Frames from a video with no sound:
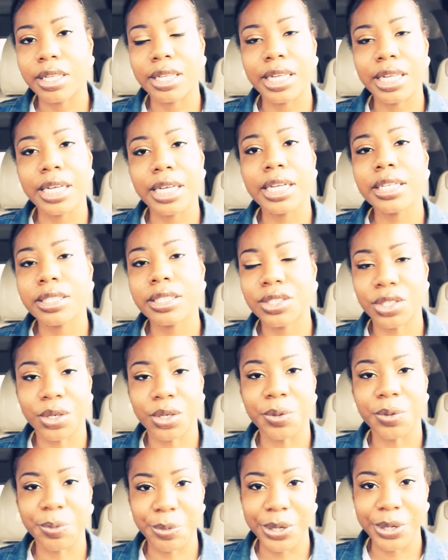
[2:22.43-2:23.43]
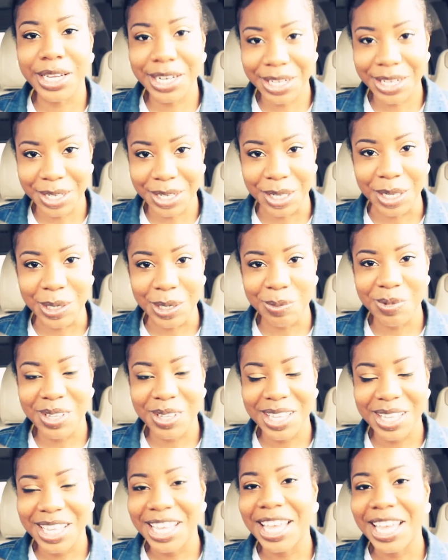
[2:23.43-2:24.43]
get your butt up
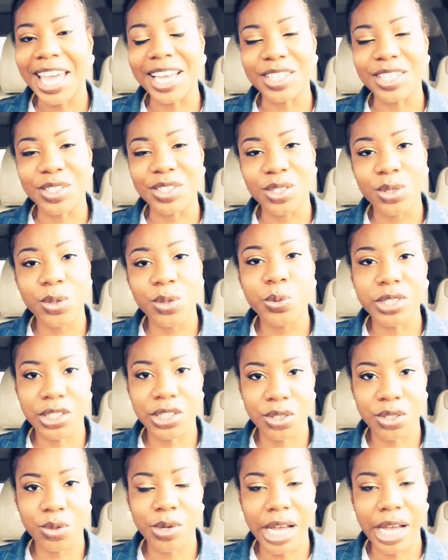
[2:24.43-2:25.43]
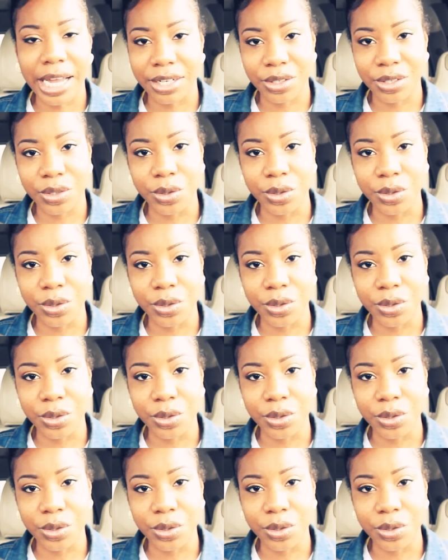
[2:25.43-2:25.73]
and do what you gotta